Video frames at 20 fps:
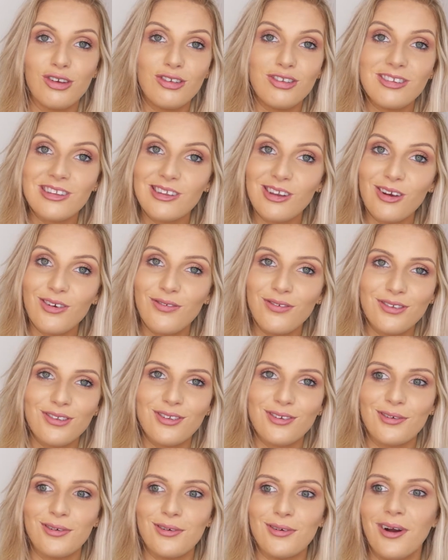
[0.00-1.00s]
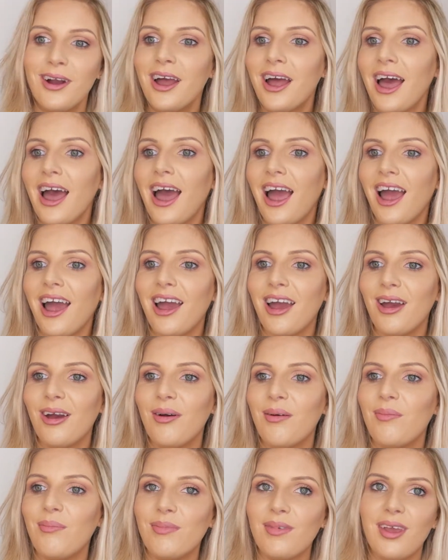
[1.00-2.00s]
good stuff. So
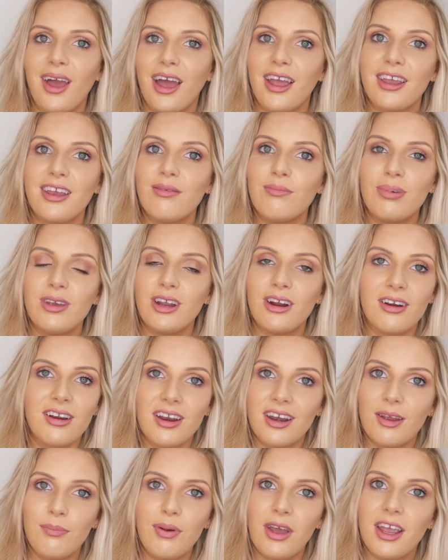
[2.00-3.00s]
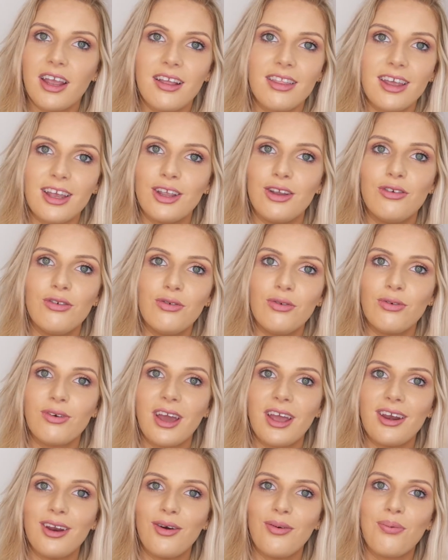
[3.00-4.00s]
I can be your guinea pig and let you know
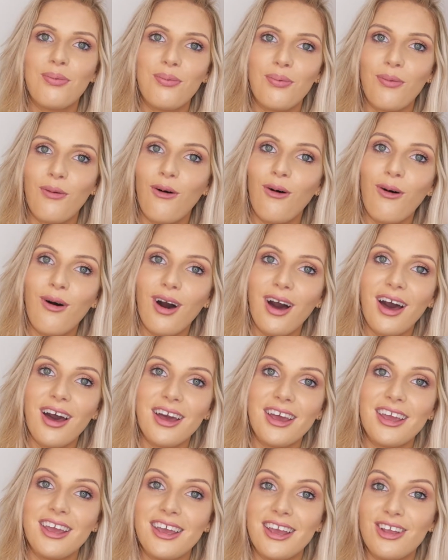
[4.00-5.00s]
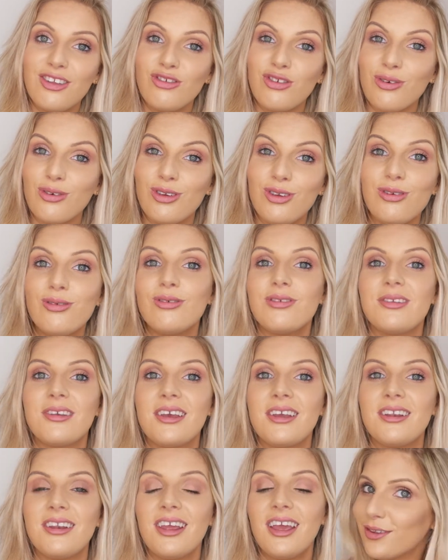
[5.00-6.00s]
kind of what I enjoy
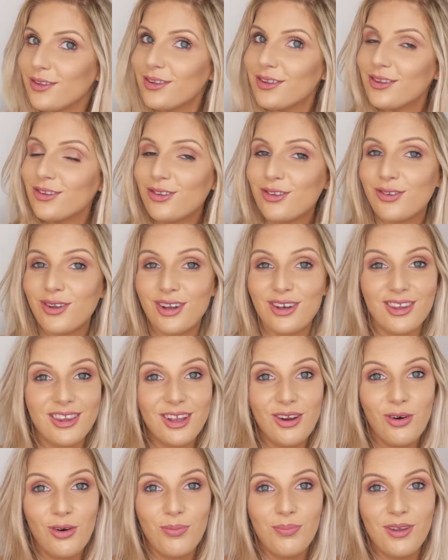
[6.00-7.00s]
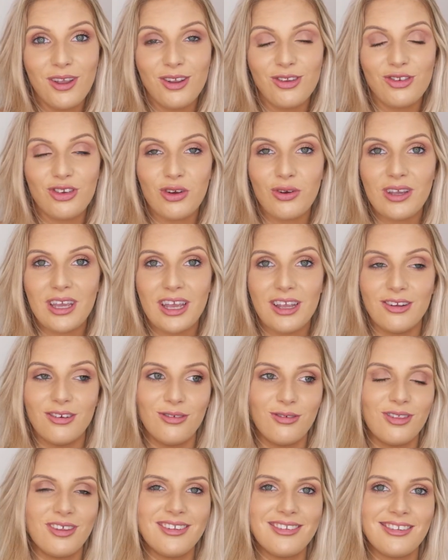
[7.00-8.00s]
using. So I really hope you enjoy it. You
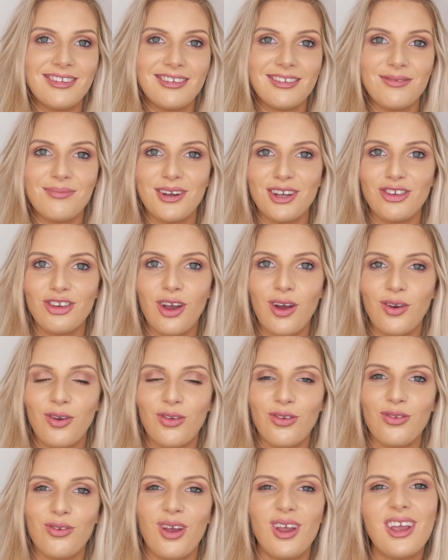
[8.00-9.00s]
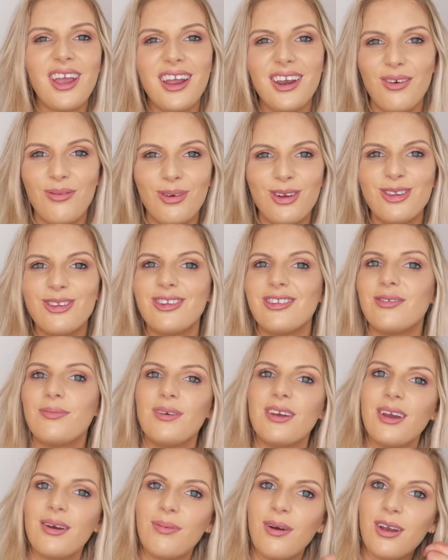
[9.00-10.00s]
know, this is my channel, so I kind of want to
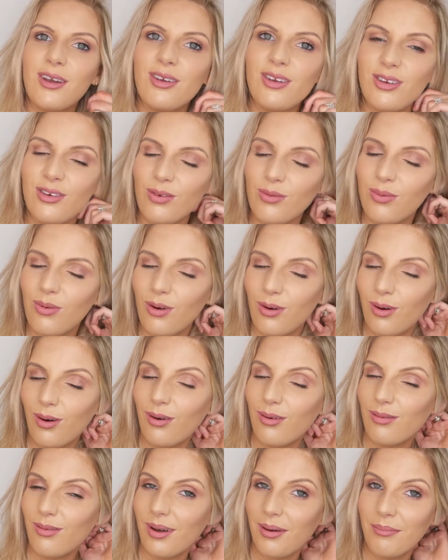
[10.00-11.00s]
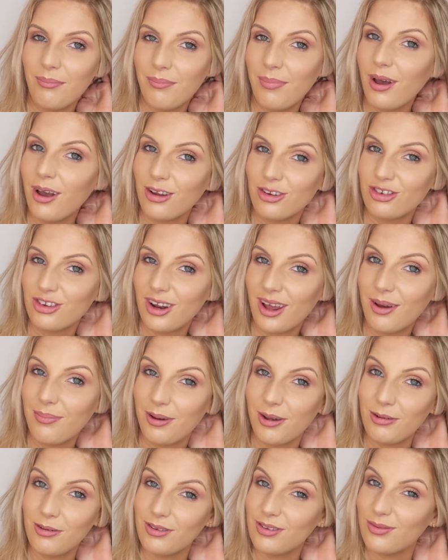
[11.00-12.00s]
speak about, you know, what I'm passionate
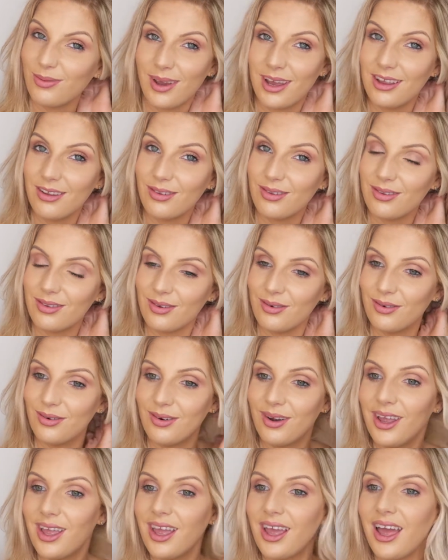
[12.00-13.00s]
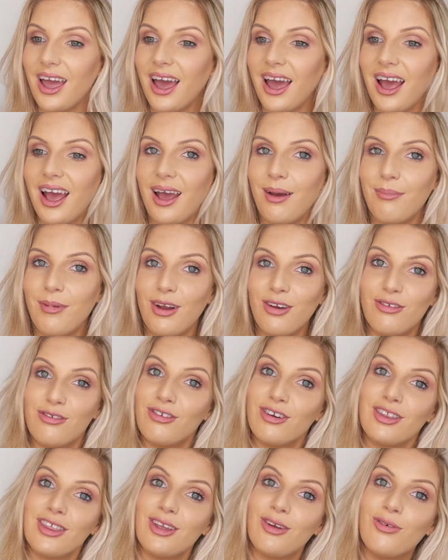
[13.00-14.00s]
about as well. So I
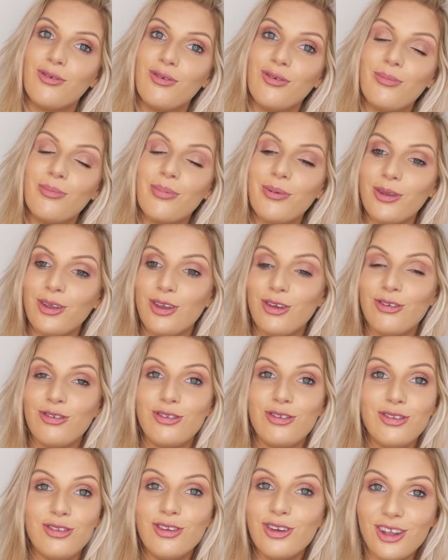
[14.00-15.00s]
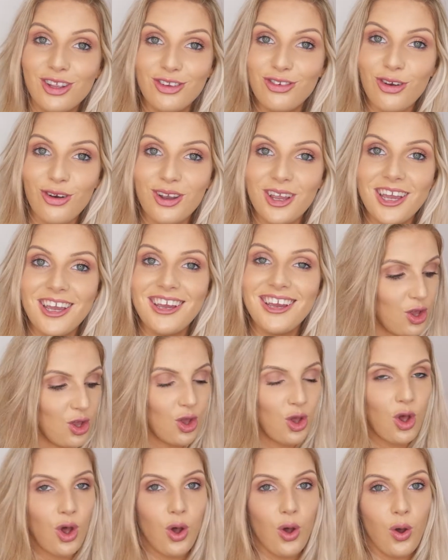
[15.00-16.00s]
really hope you enjoy it.
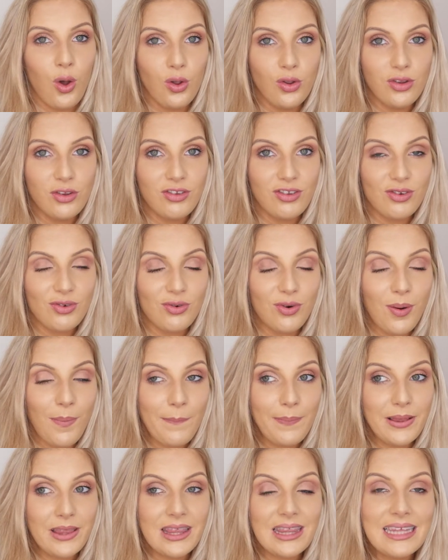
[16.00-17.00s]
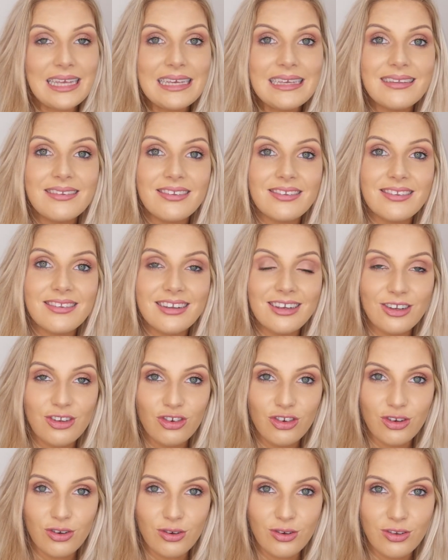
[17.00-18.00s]
Also, please stay
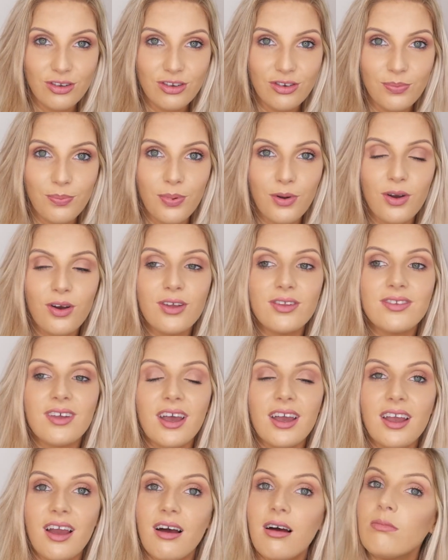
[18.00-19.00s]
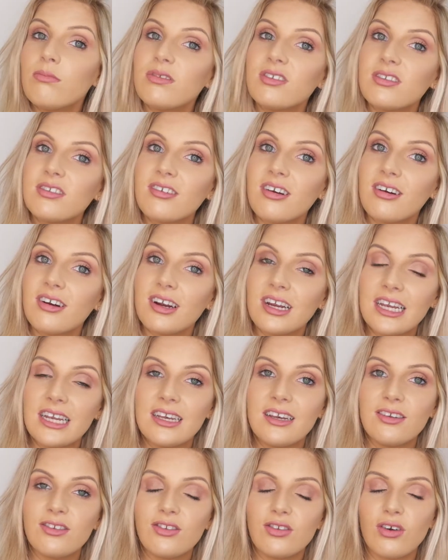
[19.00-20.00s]
tuned, because I am
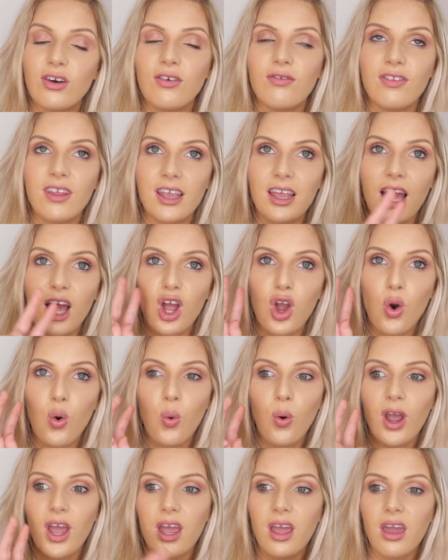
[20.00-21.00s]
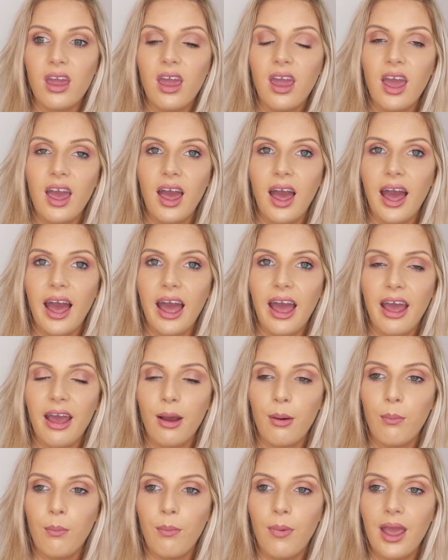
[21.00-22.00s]
starting sort of like a quick
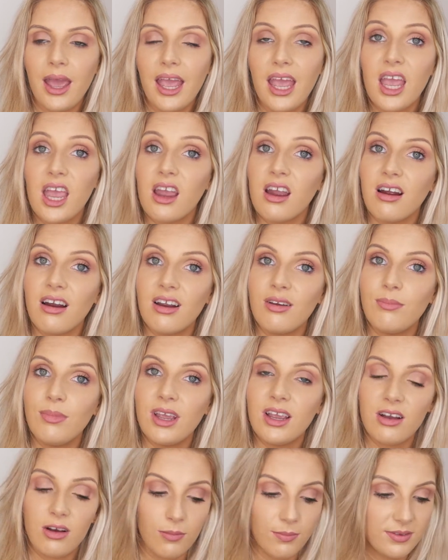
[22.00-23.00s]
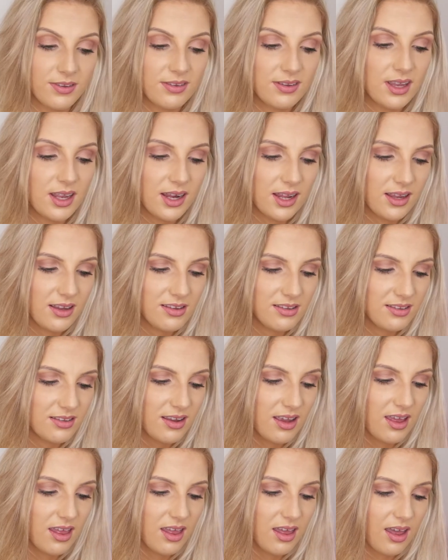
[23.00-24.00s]
hair and makeup series
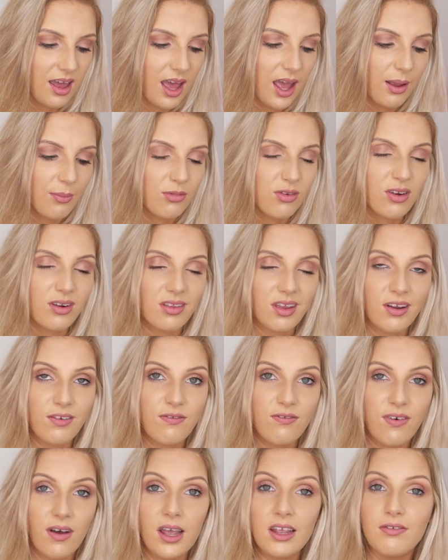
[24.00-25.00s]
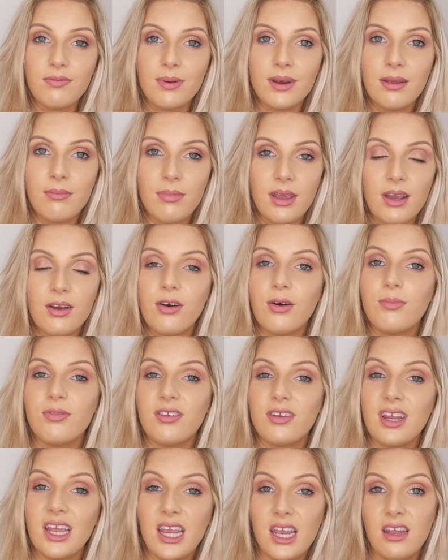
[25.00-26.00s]
sort of like 5-minute
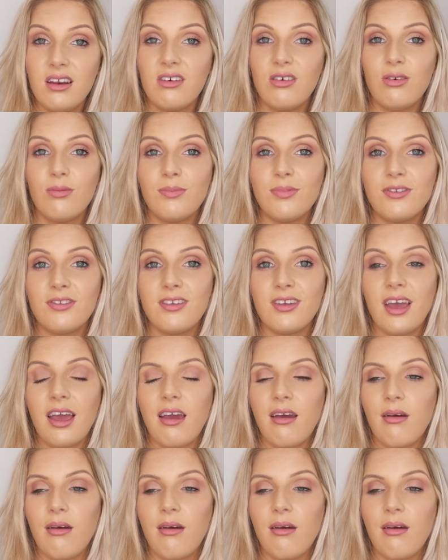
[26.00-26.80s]
makeups and head ups,